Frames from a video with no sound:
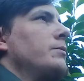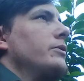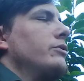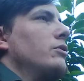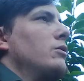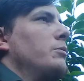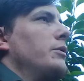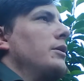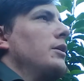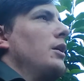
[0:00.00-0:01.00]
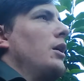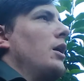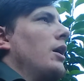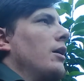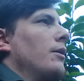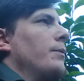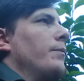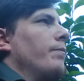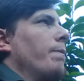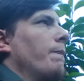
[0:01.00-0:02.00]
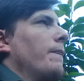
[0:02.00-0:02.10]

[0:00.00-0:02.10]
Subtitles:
before, but I